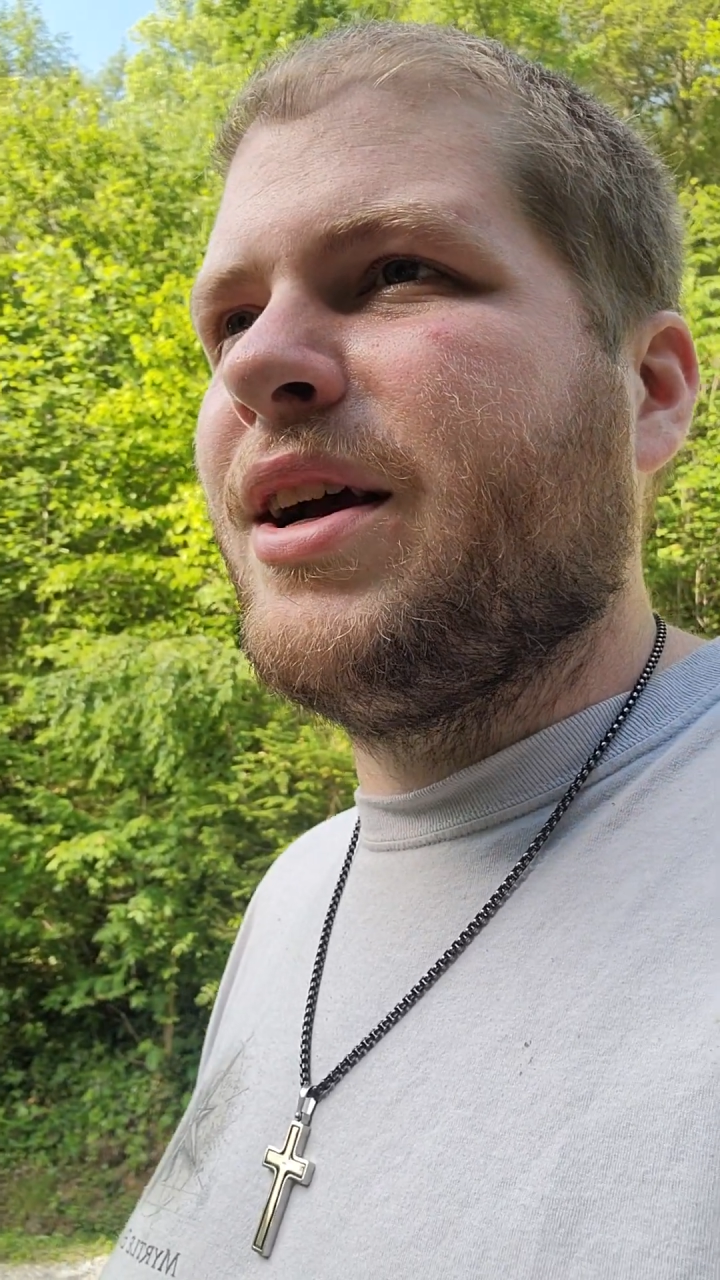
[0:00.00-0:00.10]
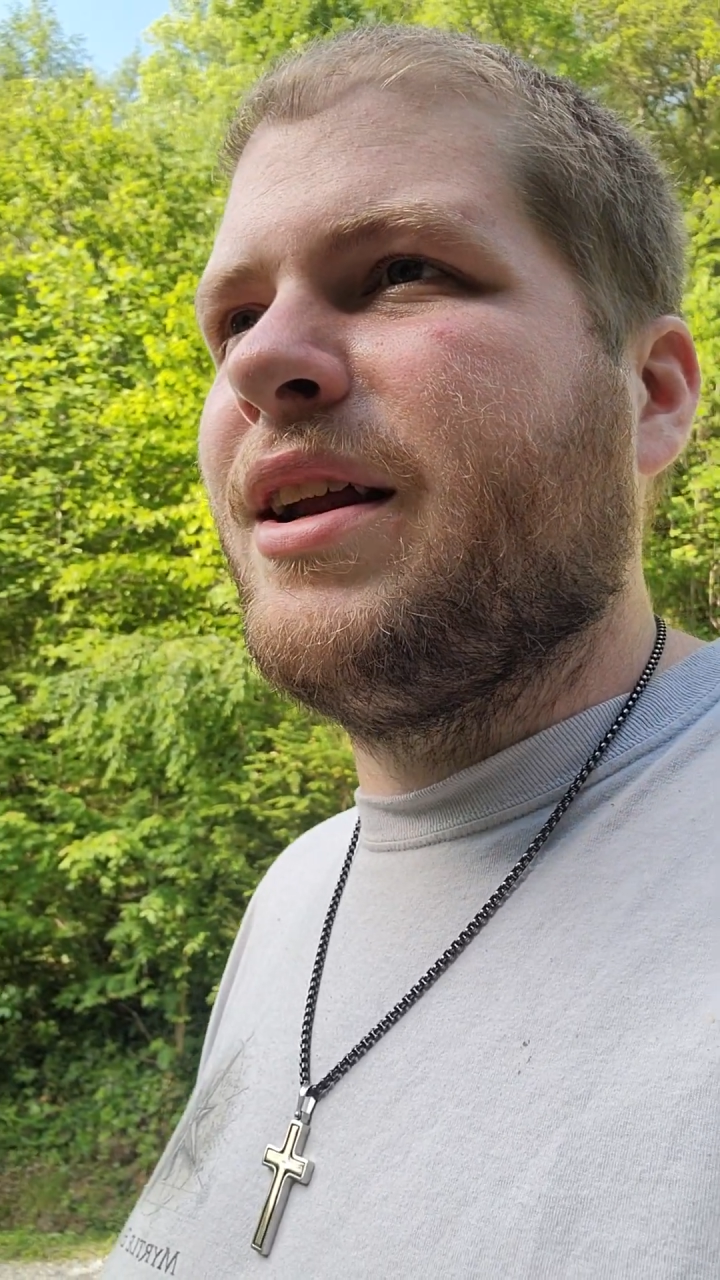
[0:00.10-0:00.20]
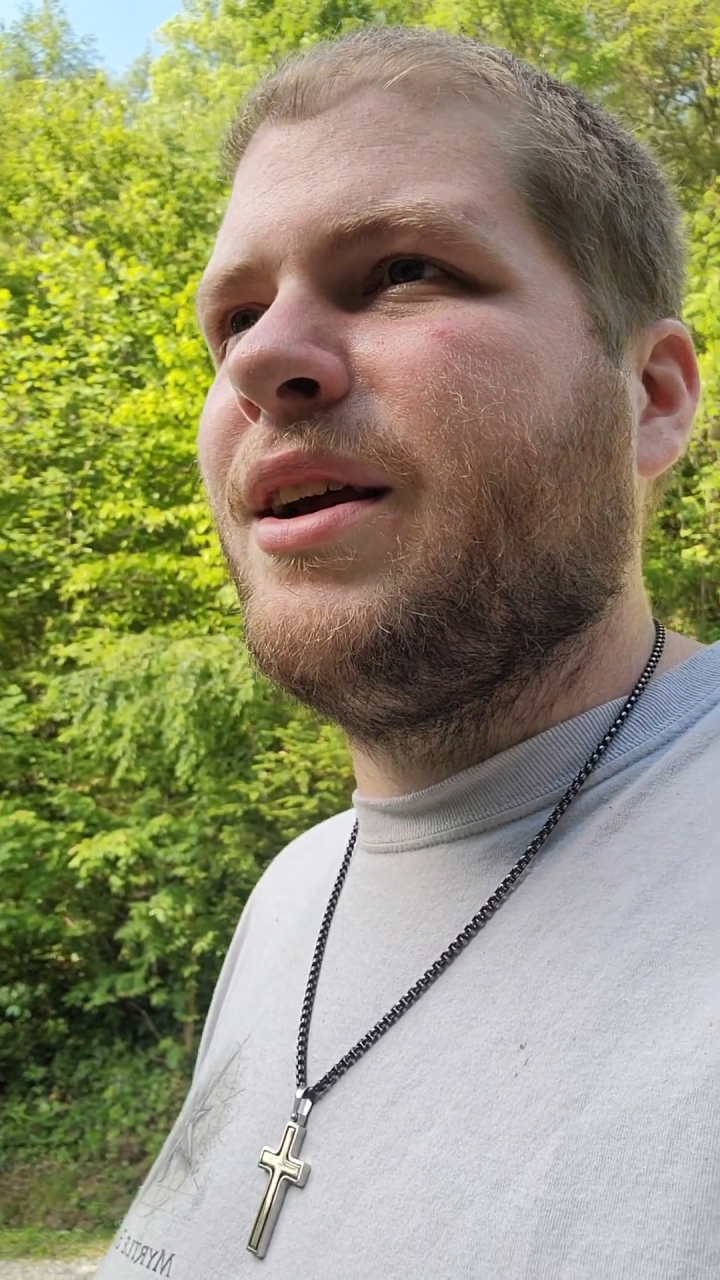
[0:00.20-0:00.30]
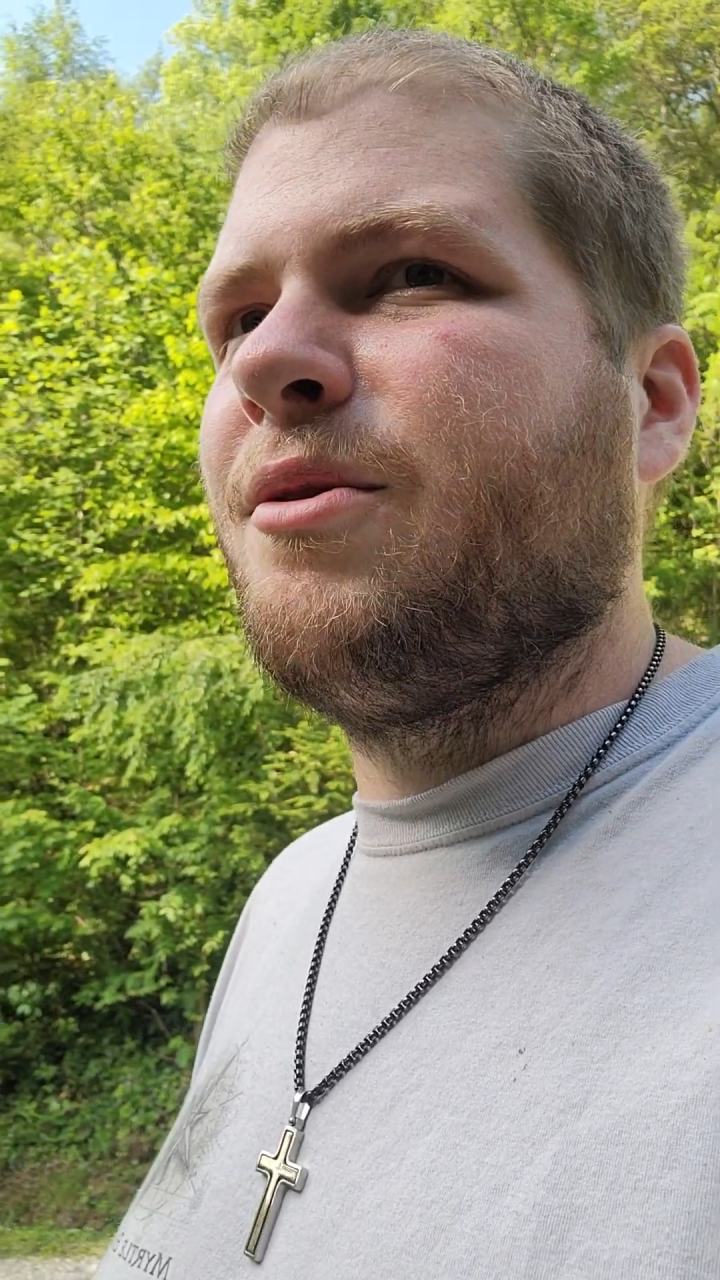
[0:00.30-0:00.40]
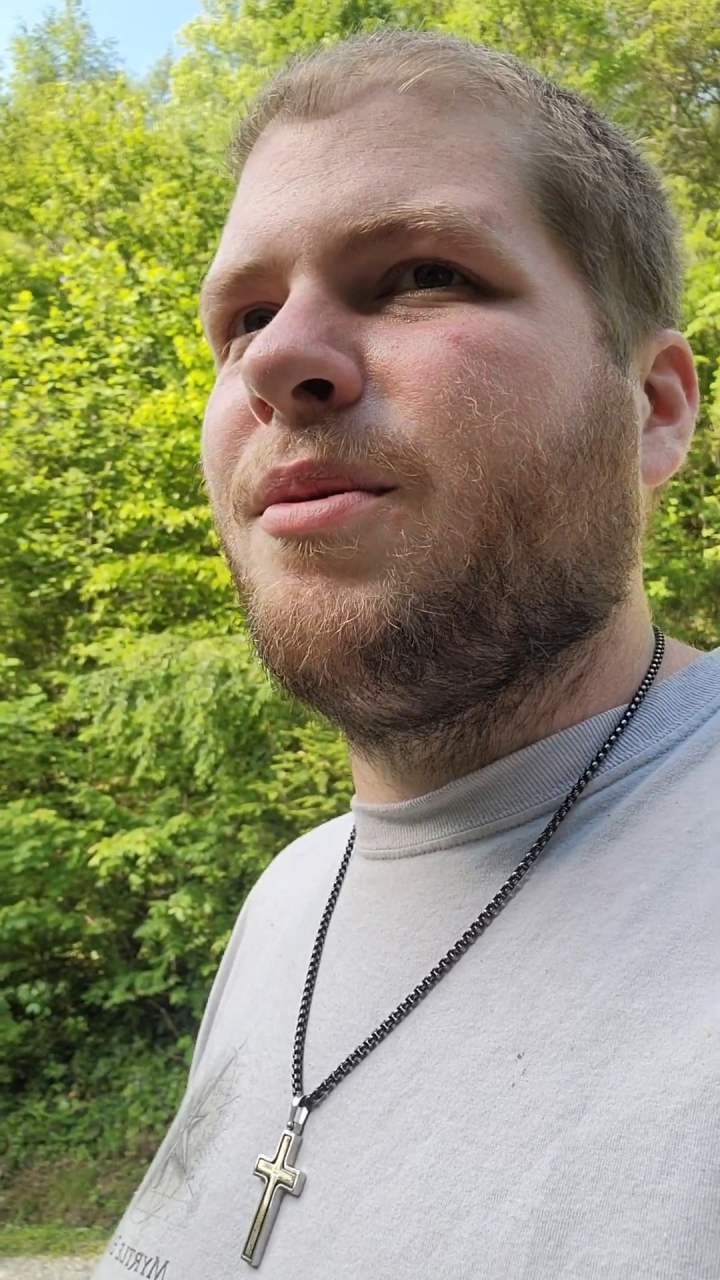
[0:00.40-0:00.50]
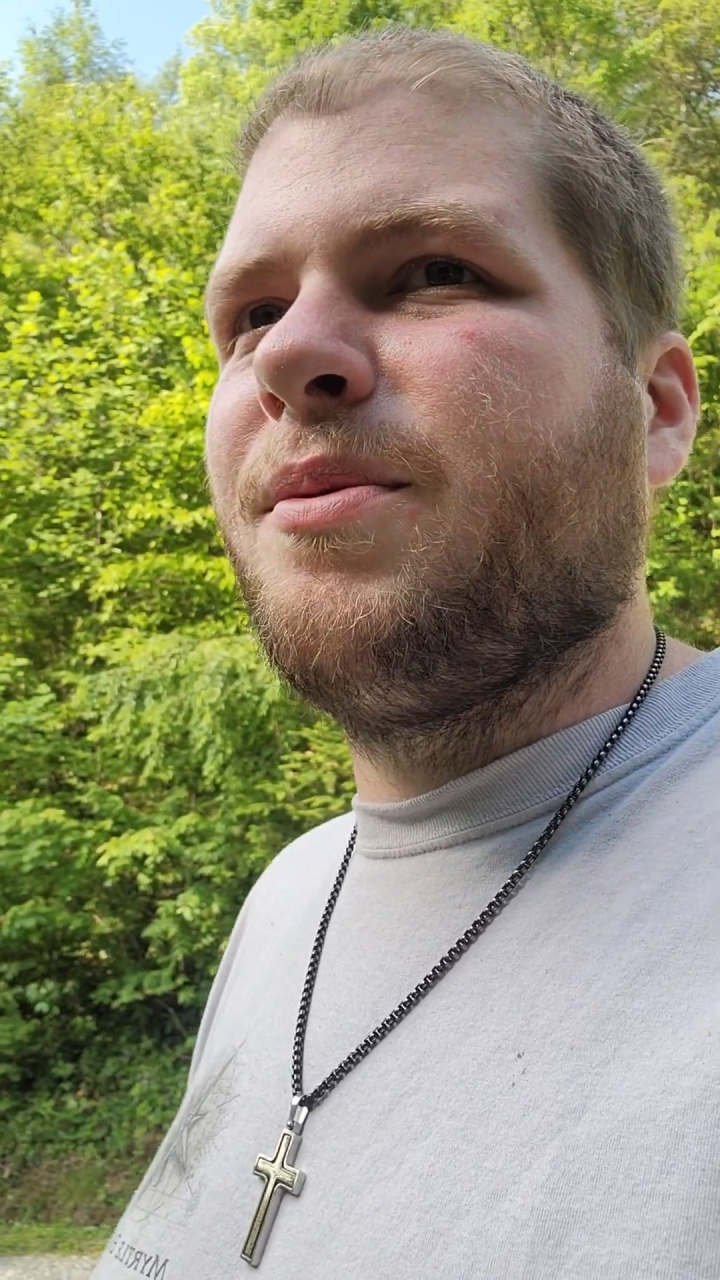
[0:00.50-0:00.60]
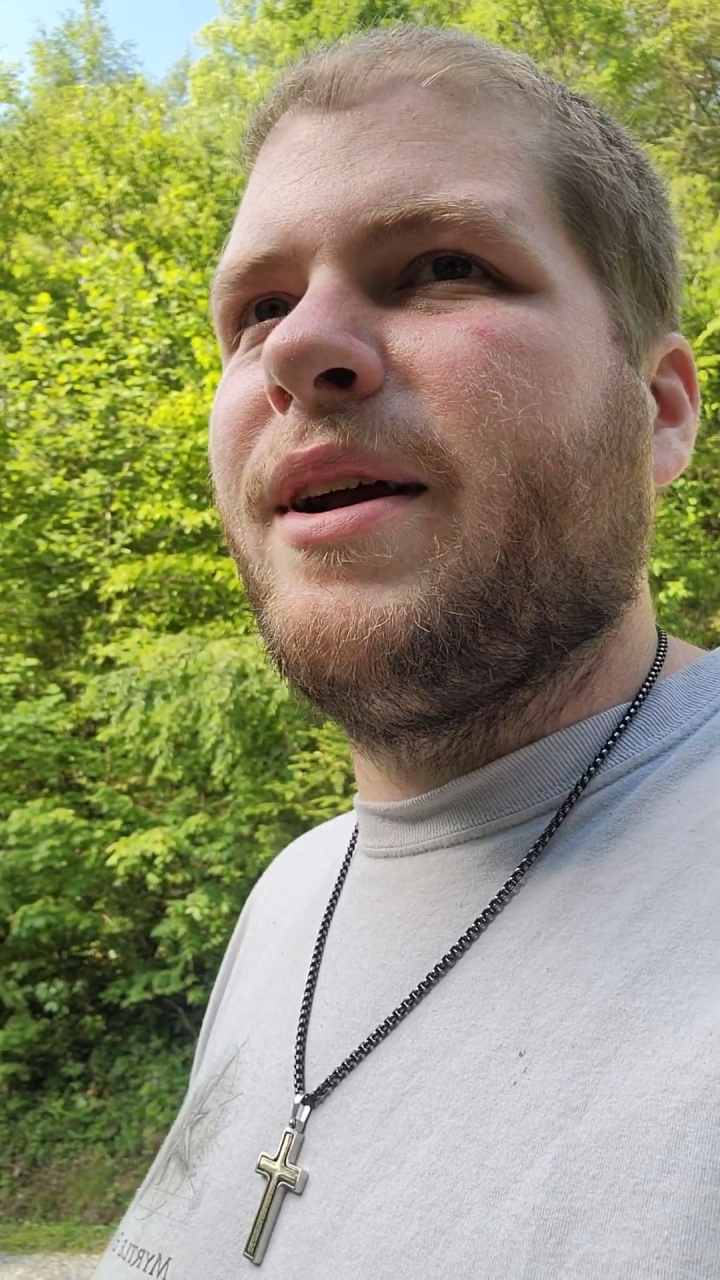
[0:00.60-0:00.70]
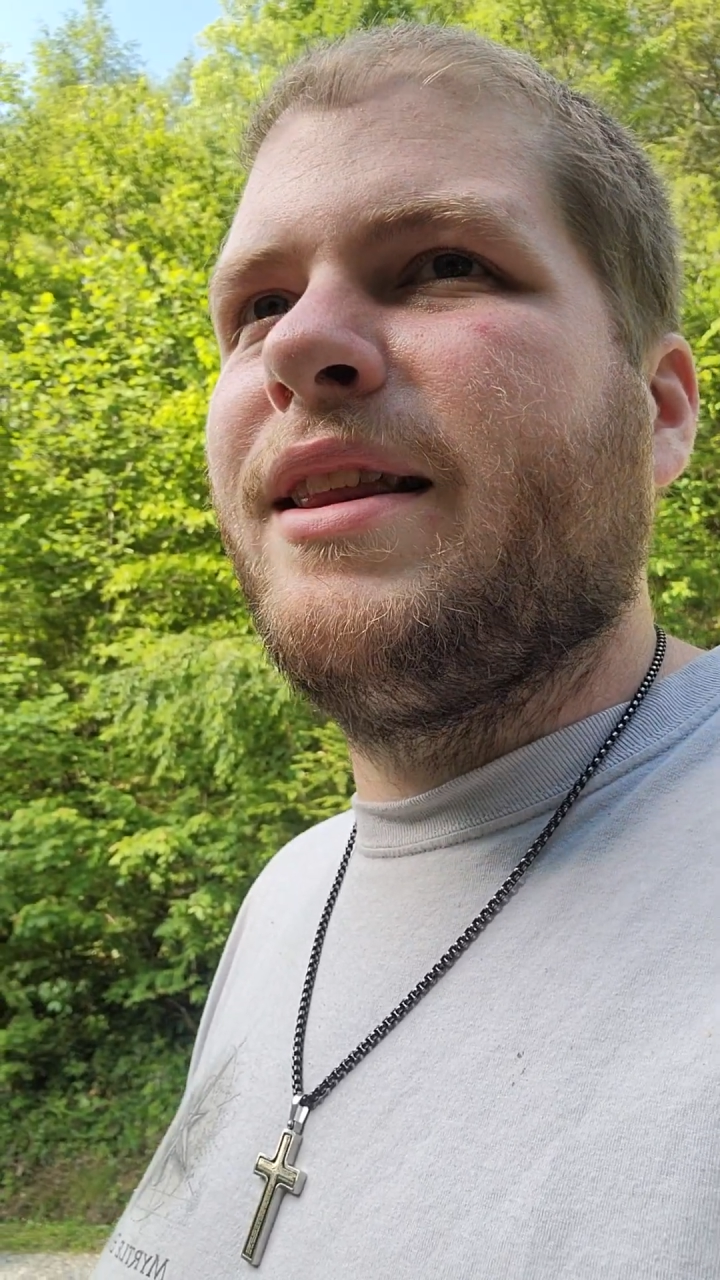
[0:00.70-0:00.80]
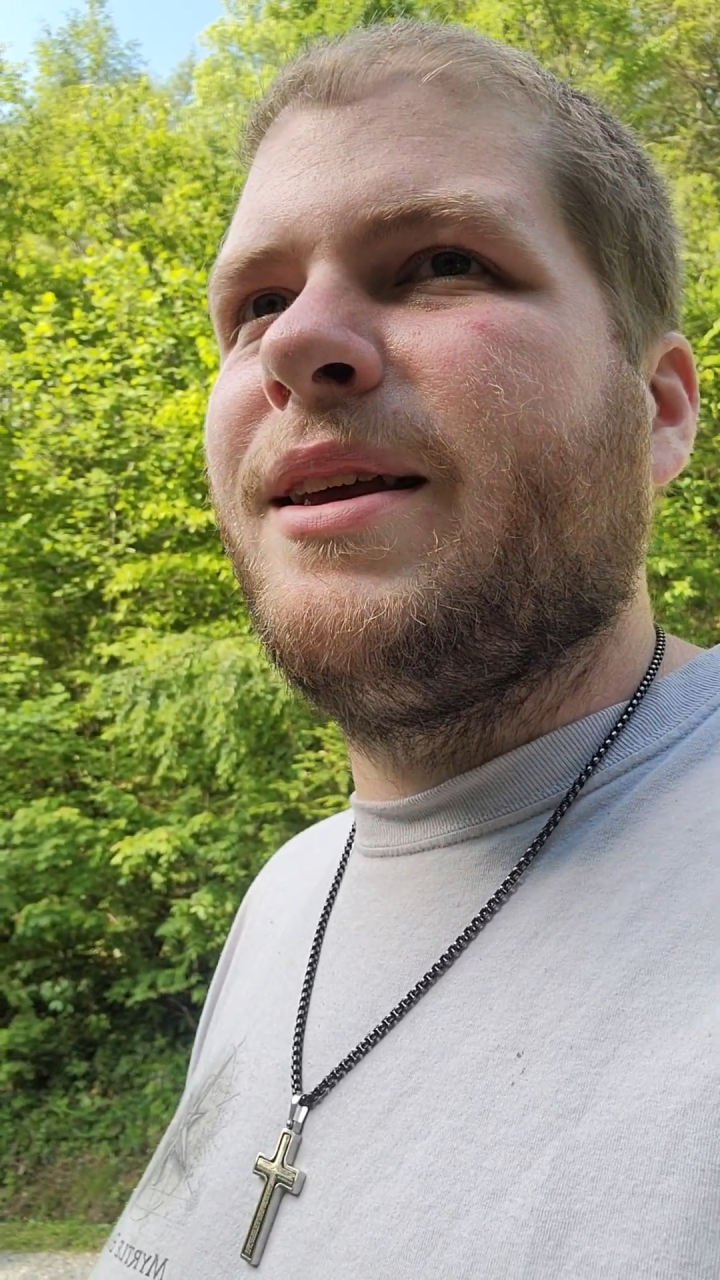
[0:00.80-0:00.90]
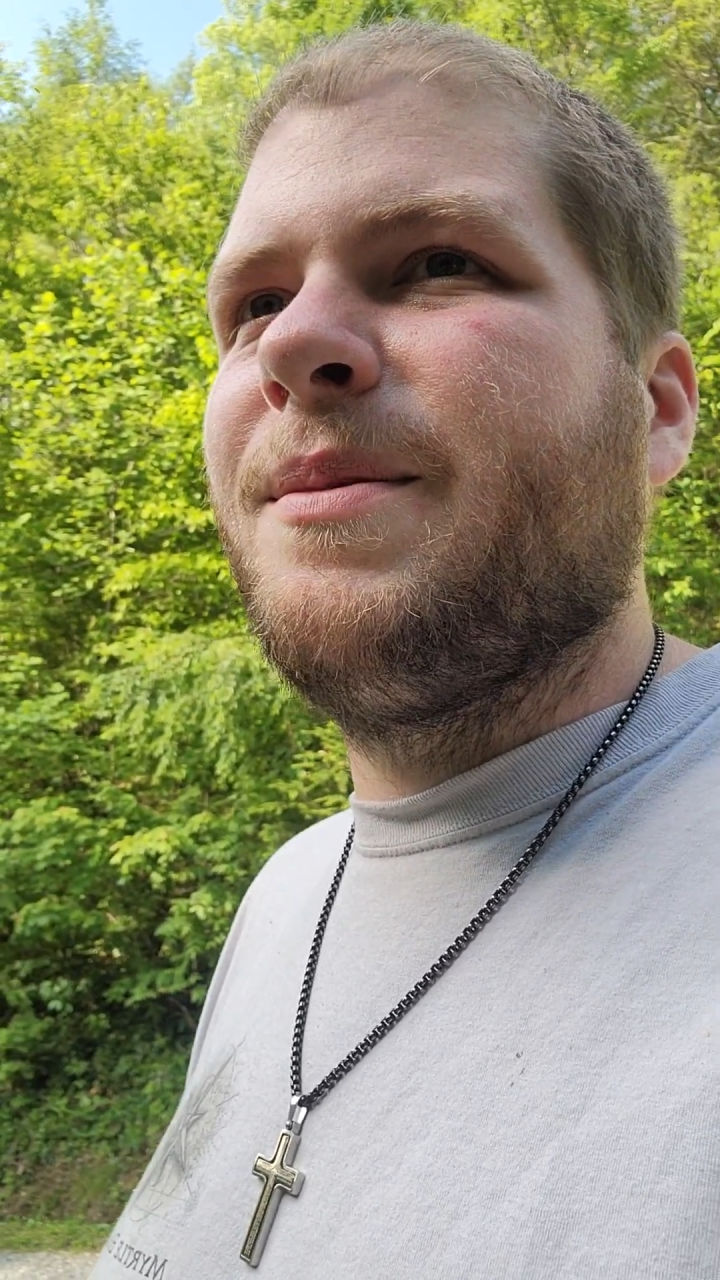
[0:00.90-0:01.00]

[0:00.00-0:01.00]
incorporate them